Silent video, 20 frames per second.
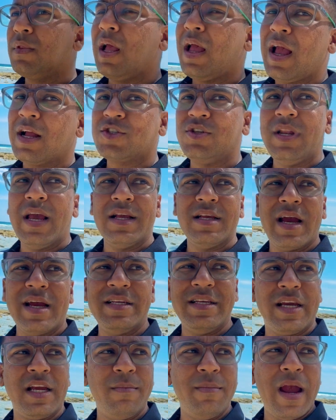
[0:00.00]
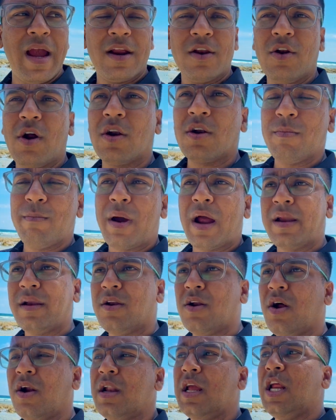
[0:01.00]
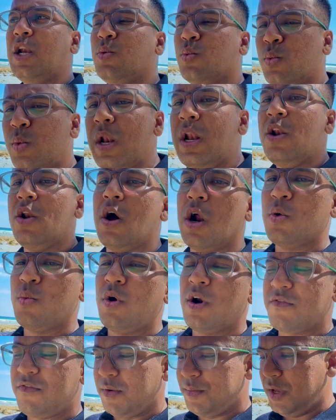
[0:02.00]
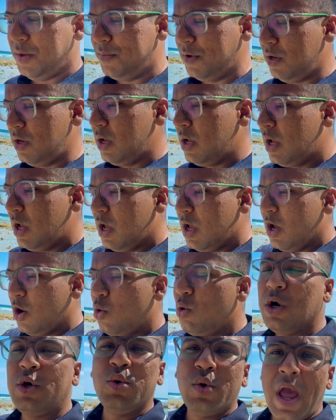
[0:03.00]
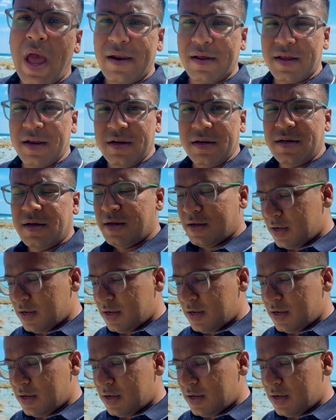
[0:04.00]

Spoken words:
Actually, I take it back. It will not work for people who are too arrogant.